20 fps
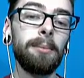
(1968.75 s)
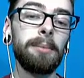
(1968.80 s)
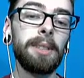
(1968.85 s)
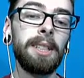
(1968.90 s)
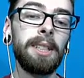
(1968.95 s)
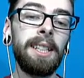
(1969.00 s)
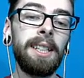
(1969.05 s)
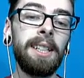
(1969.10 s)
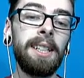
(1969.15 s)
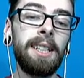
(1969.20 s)

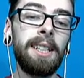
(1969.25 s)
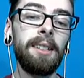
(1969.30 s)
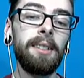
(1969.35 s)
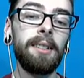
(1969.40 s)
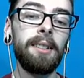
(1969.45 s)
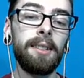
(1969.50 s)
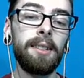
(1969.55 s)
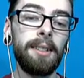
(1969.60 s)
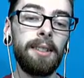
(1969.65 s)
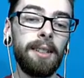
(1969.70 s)

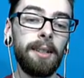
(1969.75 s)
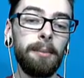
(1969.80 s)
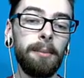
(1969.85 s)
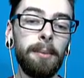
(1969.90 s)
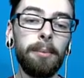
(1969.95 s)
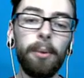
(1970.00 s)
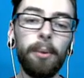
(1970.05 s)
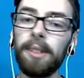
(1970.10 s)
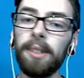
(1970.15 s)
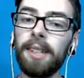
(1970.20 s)
Please.
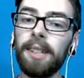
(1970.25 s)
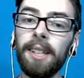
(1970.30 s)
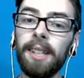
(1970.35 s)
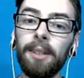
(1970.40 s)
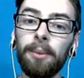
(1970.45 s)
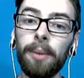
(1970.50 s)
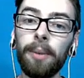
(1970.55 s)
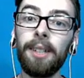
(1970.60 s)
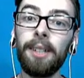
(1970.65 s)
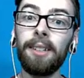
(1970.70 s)
People always get in
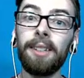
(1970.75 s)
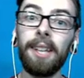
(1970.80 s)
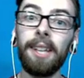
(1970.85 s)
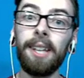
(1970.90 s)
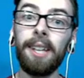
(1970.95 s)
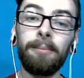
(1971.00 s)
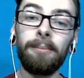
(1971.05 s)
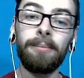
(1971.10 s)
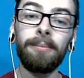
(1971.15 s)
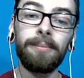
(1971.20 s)
the way in this
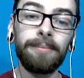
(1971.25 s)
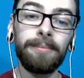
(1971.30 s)
game.